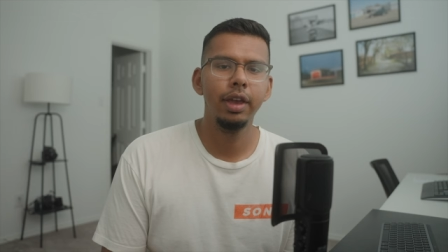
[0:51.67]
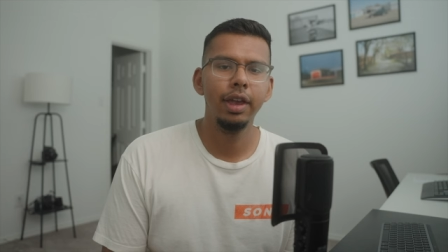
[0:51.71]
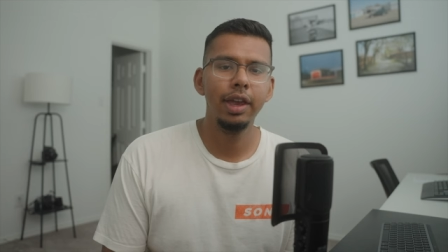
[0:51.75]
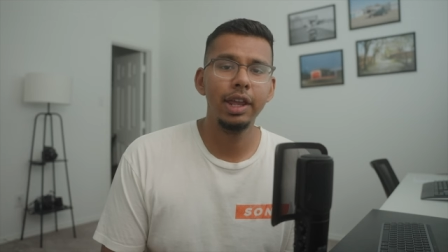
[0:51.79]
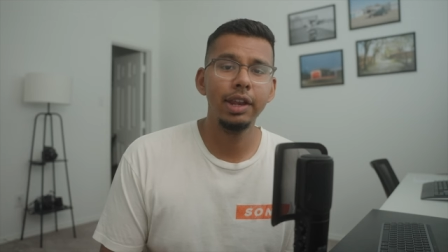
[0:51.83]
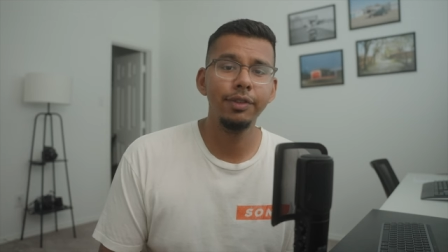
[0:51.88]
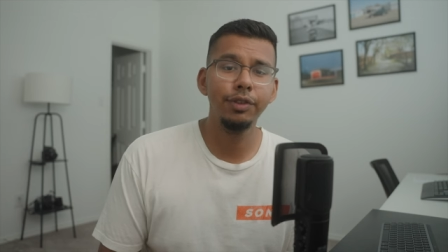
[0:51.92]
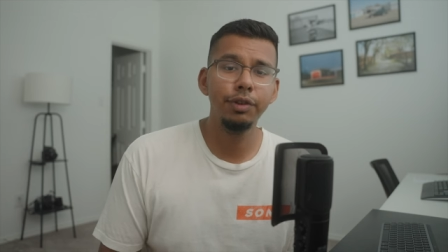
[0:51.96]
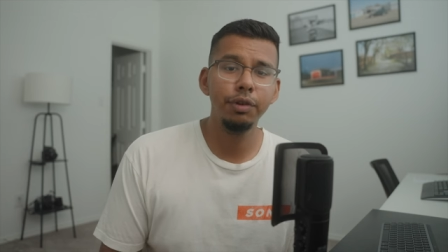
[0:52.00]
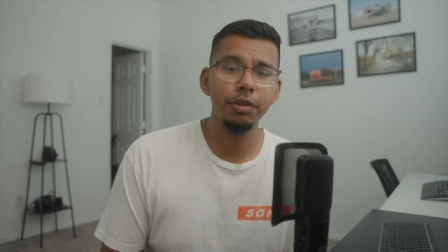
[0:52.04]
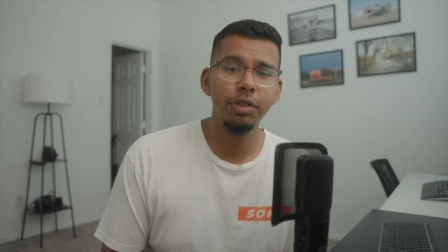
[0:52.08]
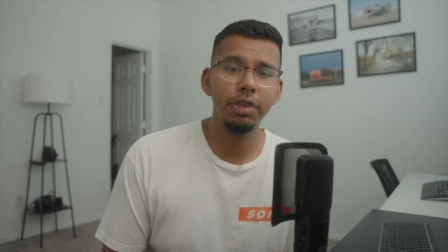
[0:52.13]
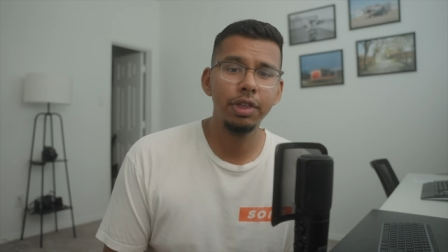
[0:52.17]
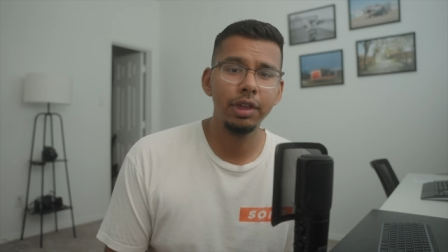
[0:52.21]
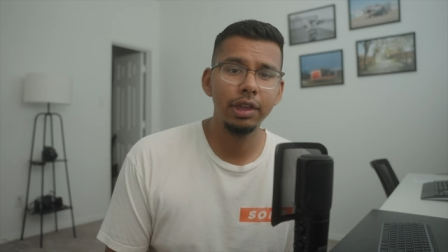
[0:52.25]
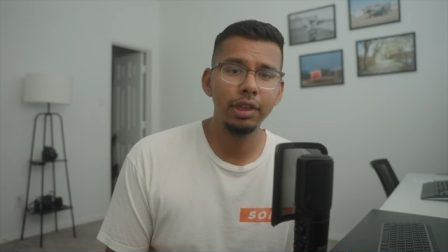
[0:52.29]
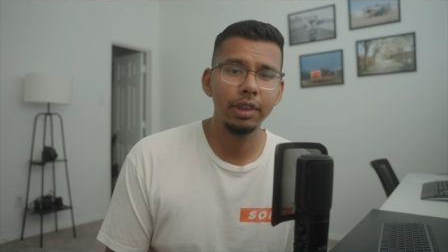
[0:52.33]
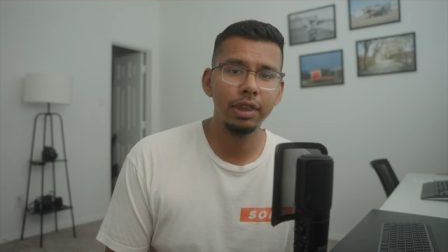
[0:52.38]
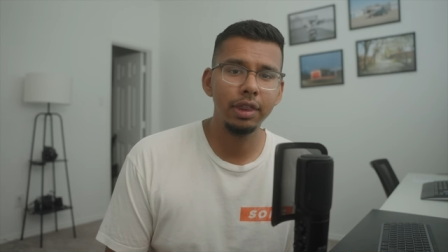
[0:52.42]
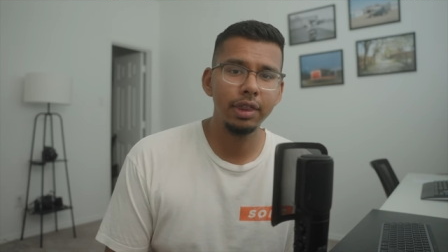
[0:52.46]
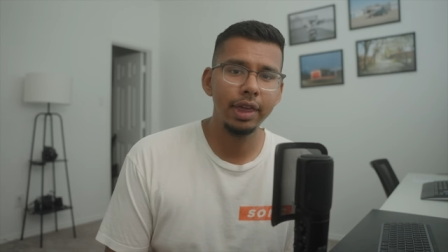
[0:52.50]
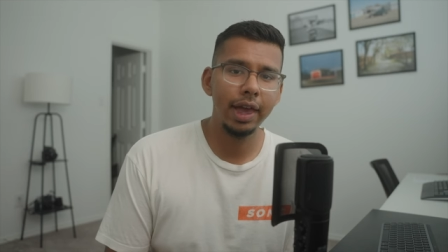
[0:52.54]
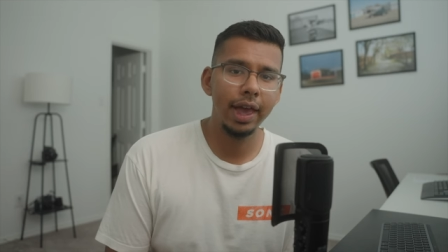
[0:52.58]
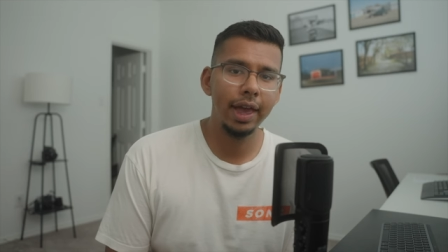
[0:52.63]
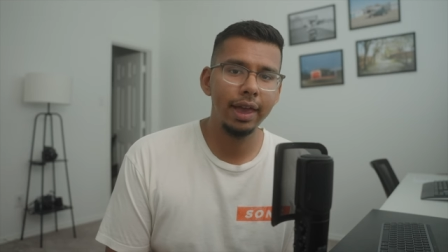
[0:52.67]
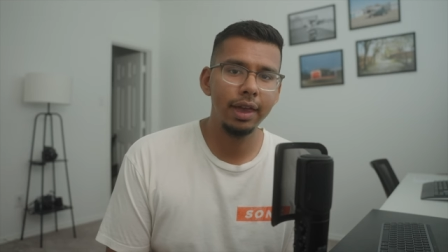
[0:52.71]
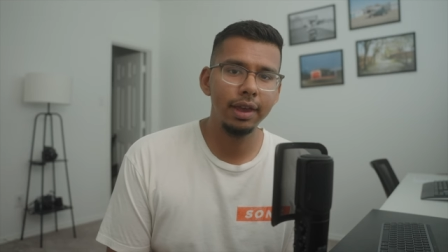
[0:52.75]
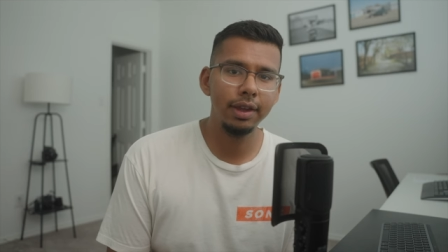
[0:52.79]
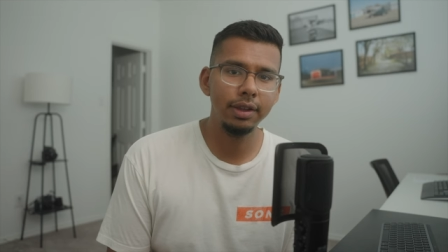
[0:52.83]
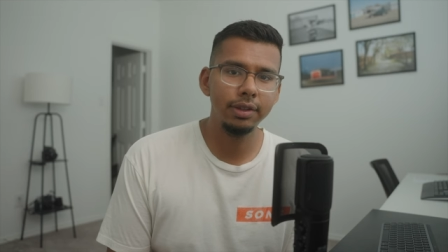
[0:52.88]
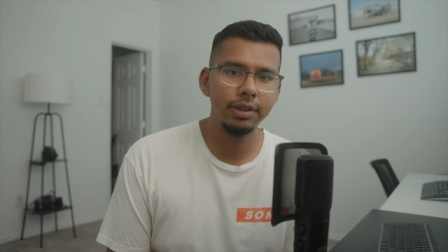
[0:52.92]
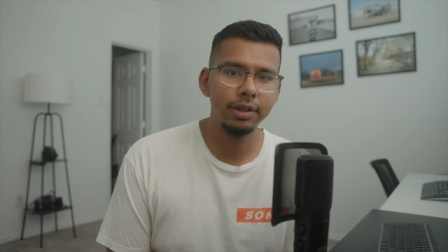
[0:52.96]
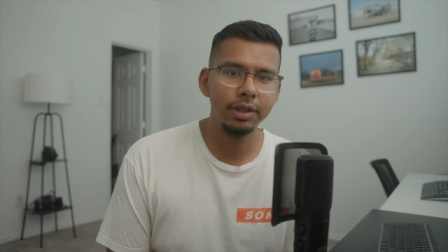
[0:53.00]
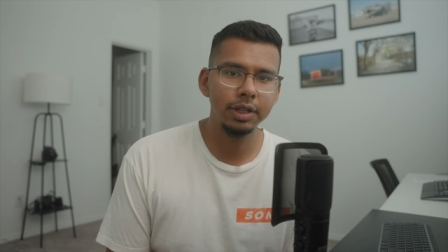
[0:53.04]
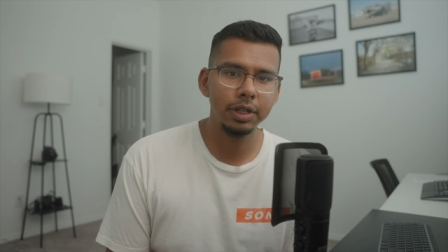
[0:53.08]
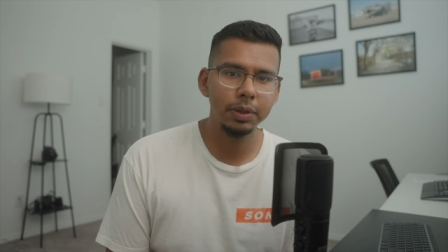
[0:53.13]
And if you think that
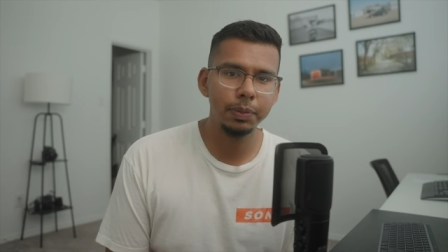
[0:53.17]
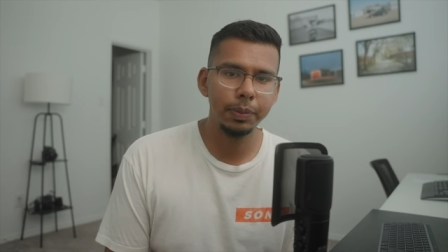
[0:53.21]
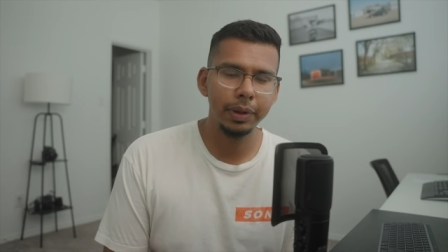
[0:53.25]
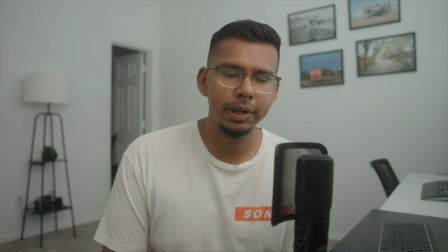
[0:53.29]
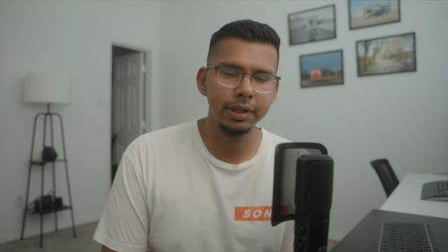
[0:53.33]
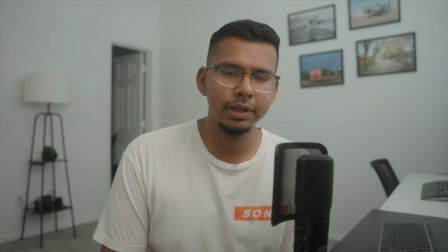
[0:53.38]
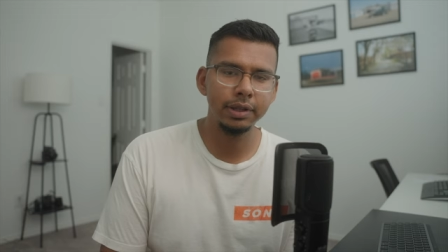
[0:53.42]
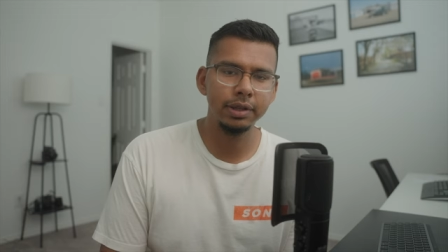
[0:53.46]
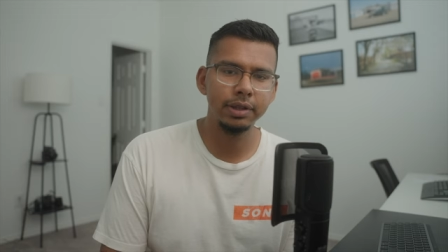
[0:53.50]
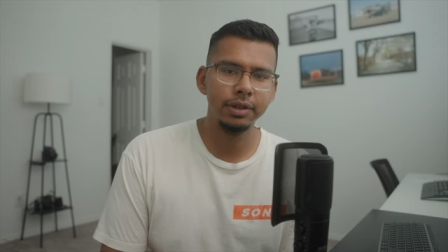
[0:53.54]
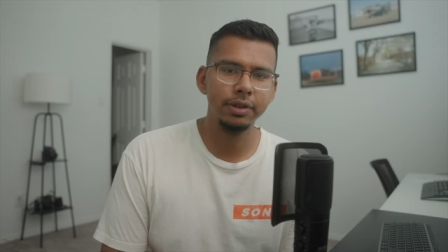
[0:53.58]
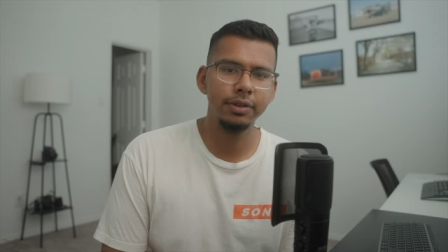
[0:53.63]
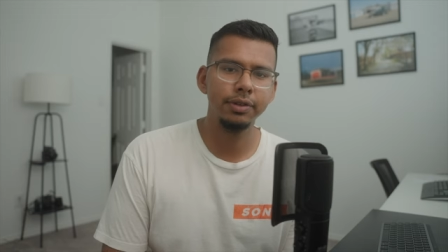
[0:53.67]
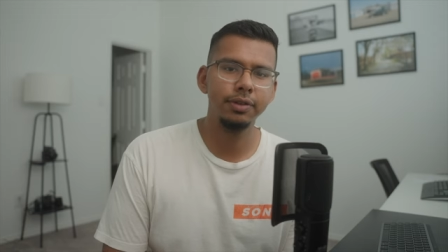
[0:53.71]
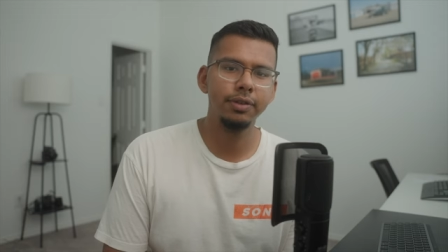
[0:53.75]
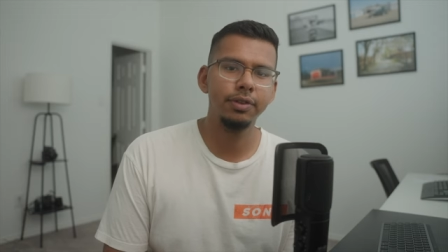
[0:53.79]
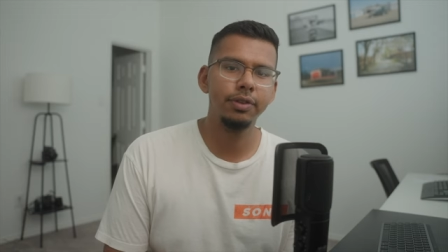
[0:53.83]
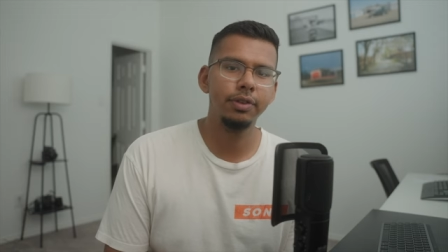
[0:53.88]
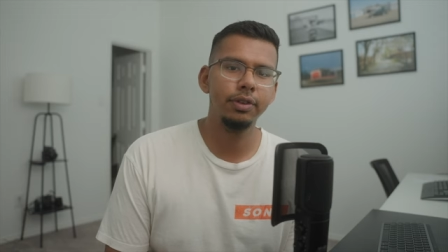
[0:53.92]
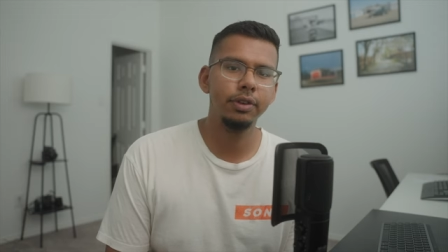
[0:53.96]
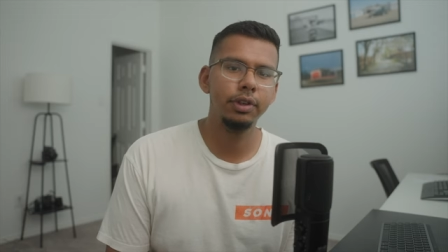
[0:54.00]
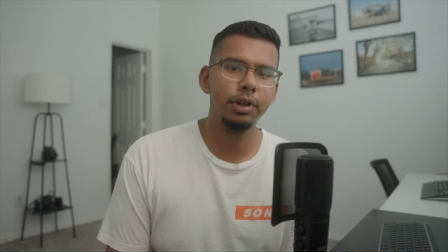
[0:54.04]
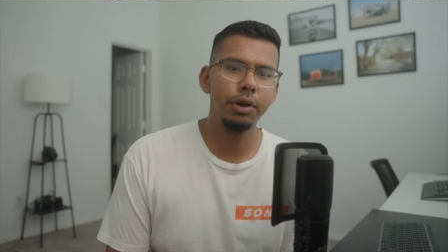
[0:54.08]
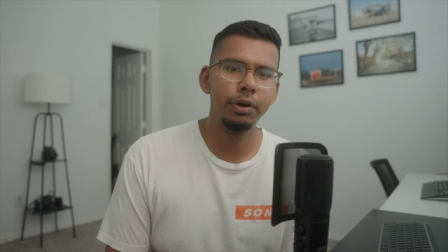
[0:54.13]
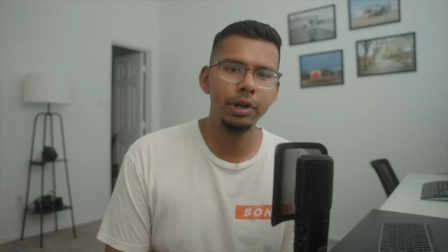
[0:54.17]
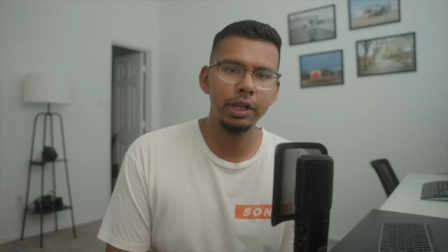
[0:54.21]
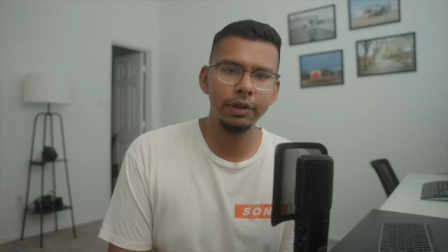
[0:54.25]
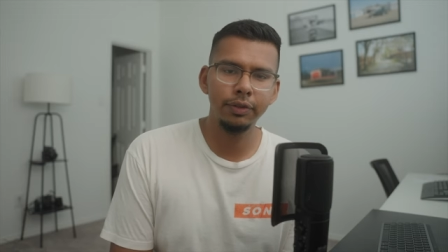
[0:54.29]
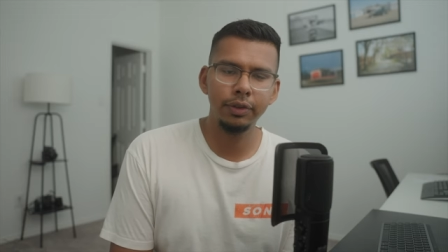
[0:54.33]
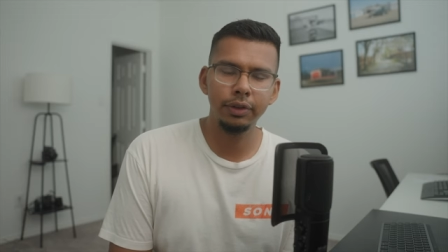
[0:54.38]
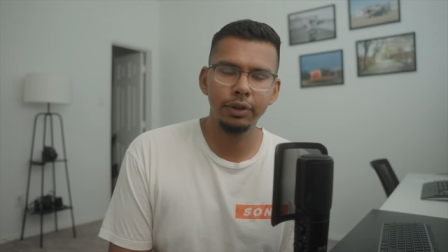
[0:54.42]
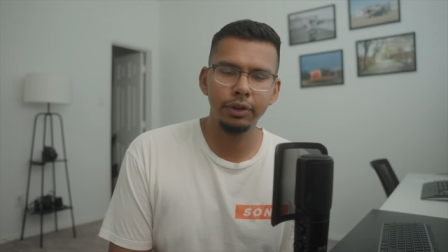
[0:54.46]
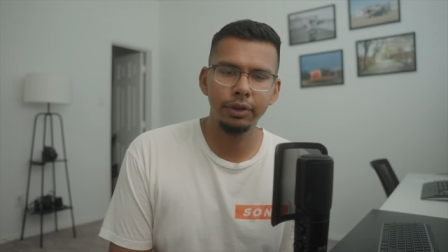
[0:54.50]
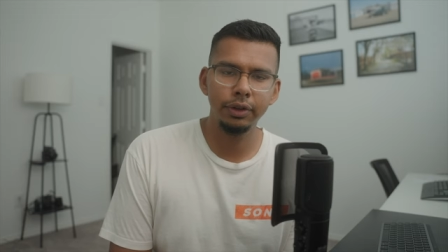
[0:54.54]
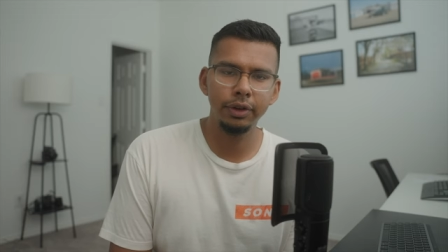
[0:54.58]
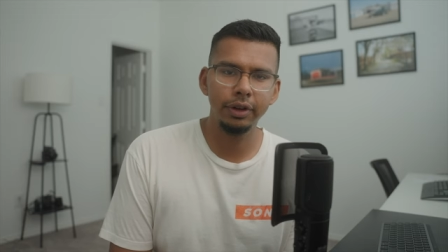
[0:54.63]
is expensive, don't
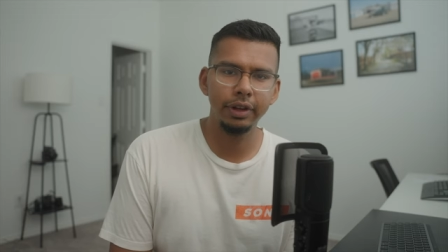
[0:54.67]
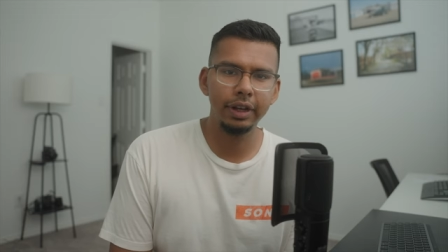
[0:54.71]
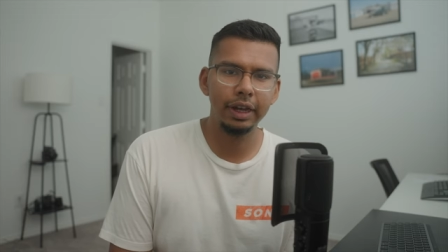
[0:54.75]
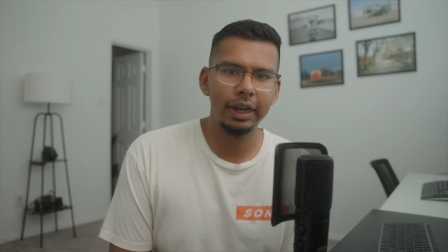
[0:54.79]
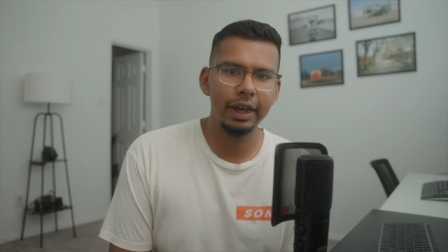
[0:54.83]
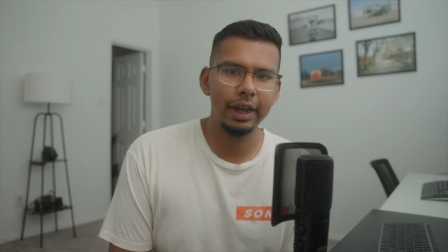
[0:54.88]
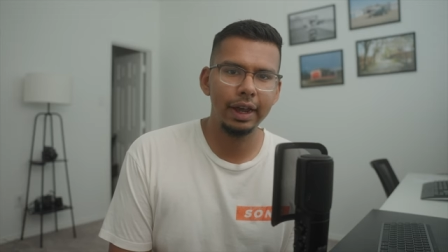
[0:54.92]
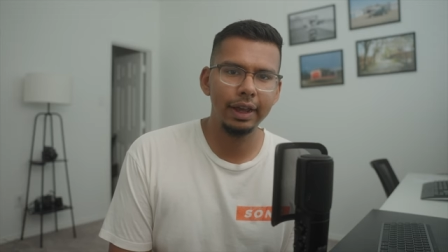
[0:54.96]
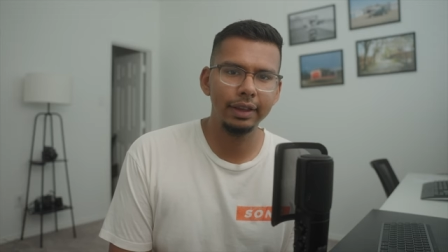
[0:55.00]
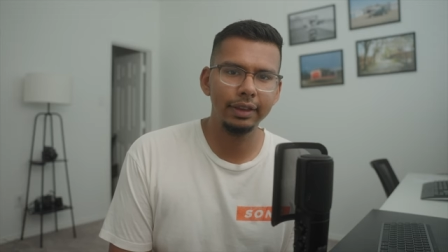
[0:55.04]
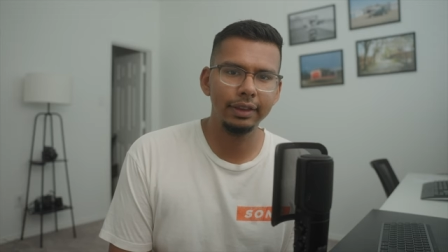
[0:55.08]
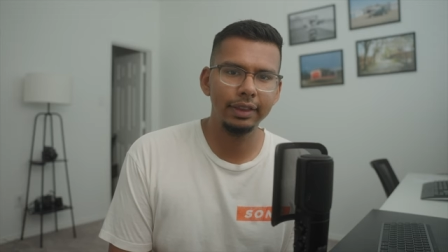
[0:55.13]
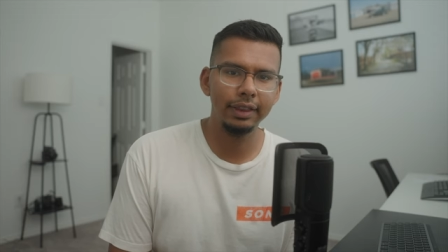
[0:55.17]
even look at